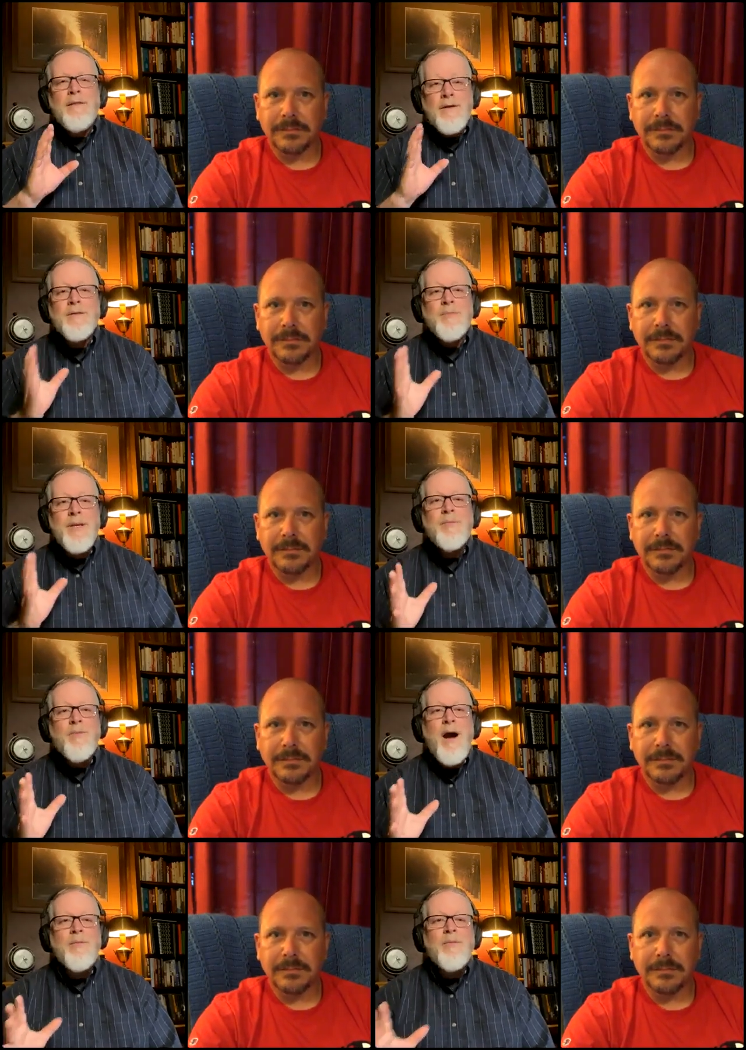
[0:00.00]
Speaker 1: There's a
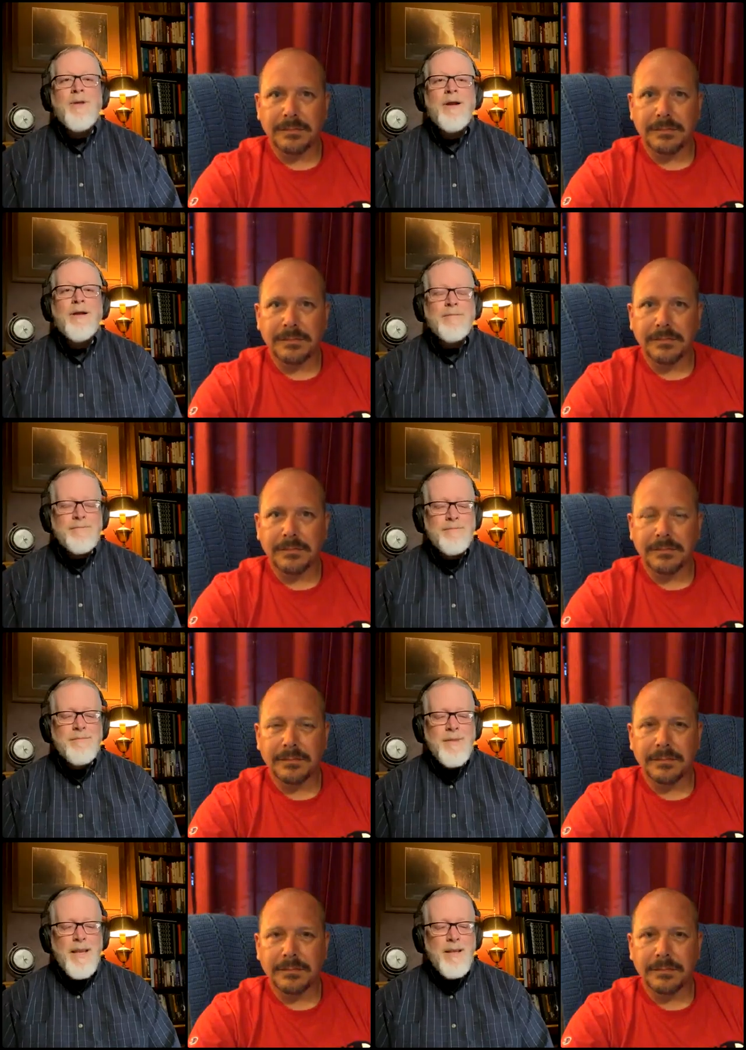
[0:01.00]
big problem there,
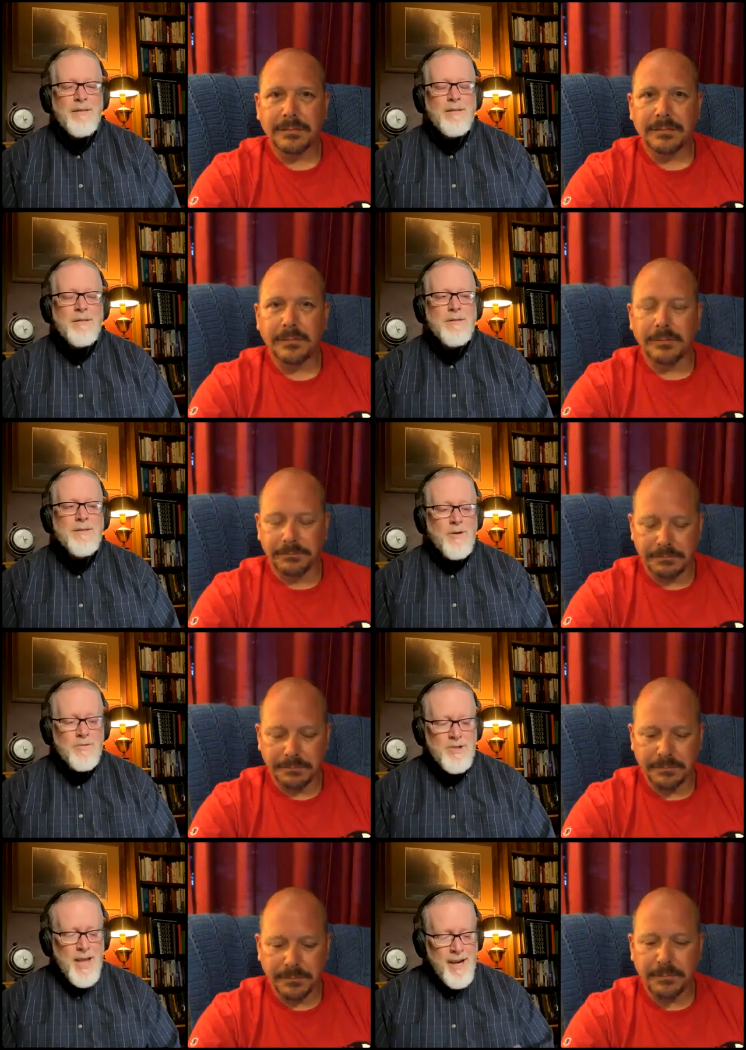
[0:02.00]
and
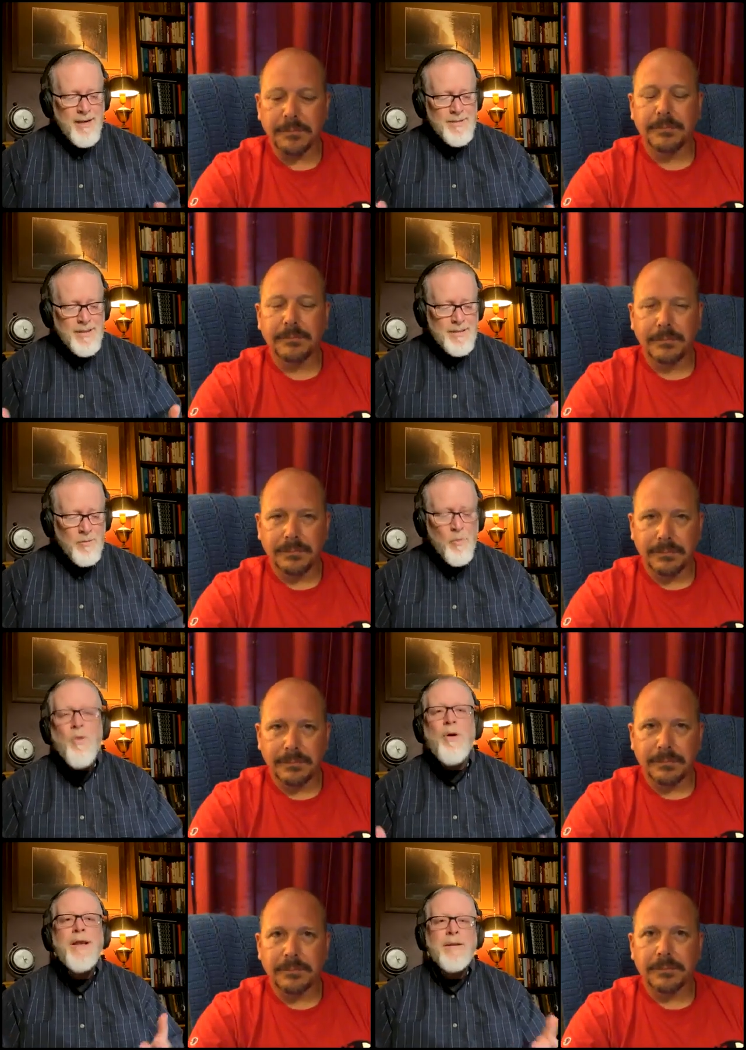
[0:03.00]
so James is a
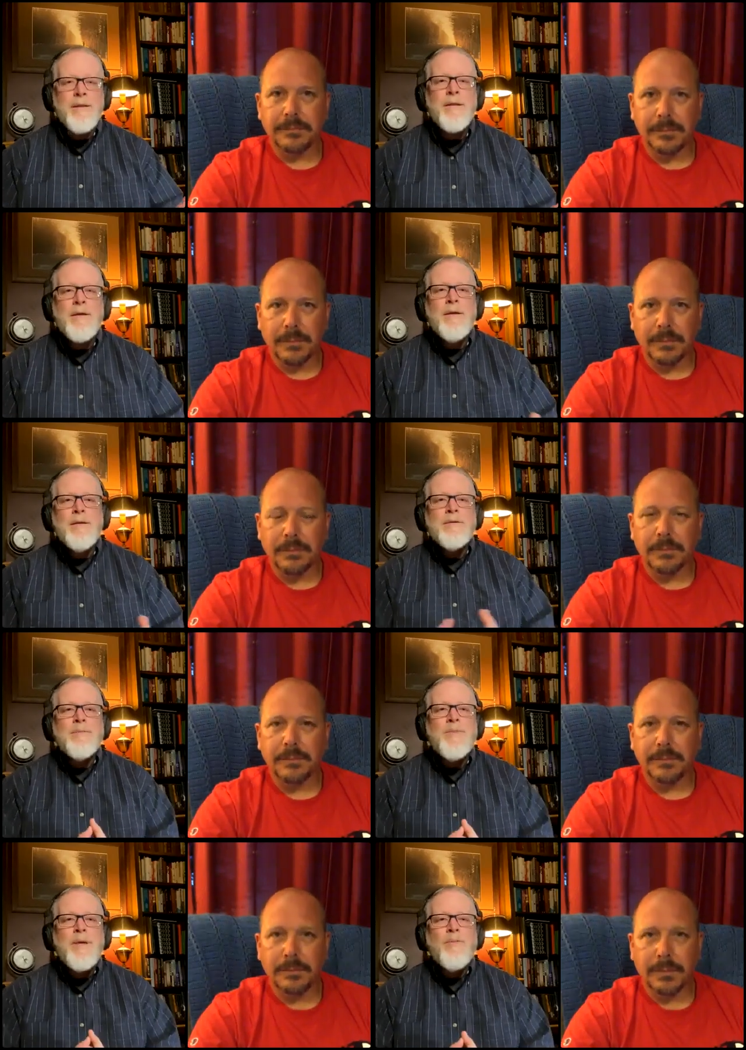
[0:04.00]
warning
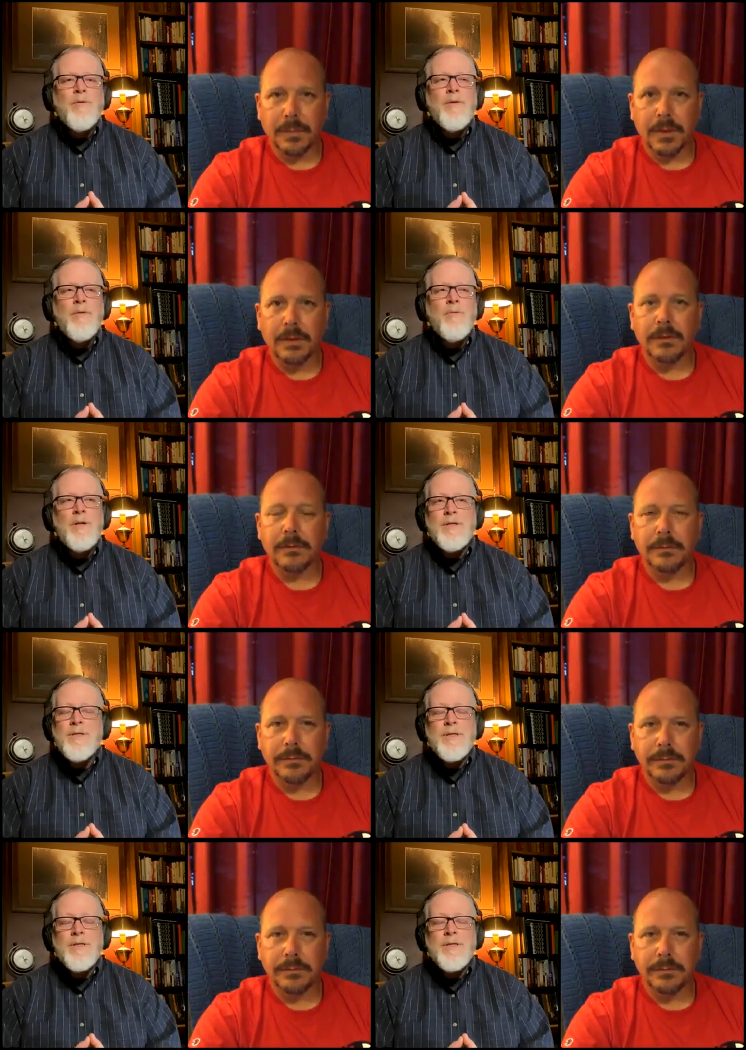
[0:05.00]
to people that want to